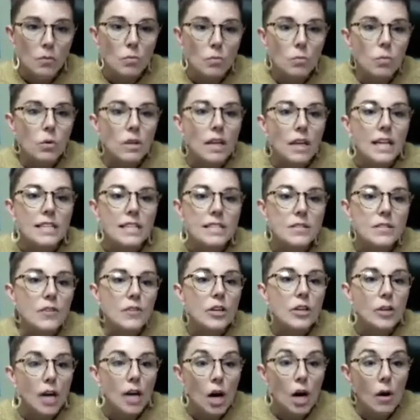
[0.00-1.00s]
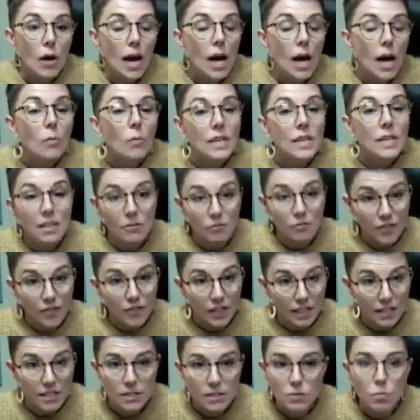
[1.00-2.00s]
well, let's figure out how we can
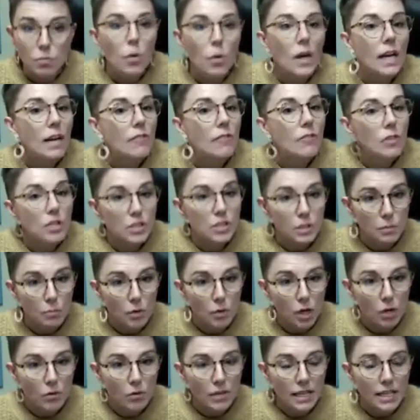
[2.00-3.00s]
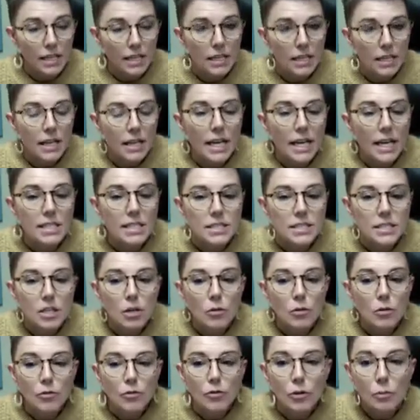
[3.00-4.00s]
fix whatever is broken. And
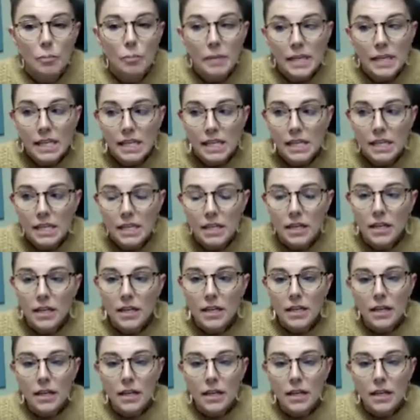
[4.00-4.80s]
so for me,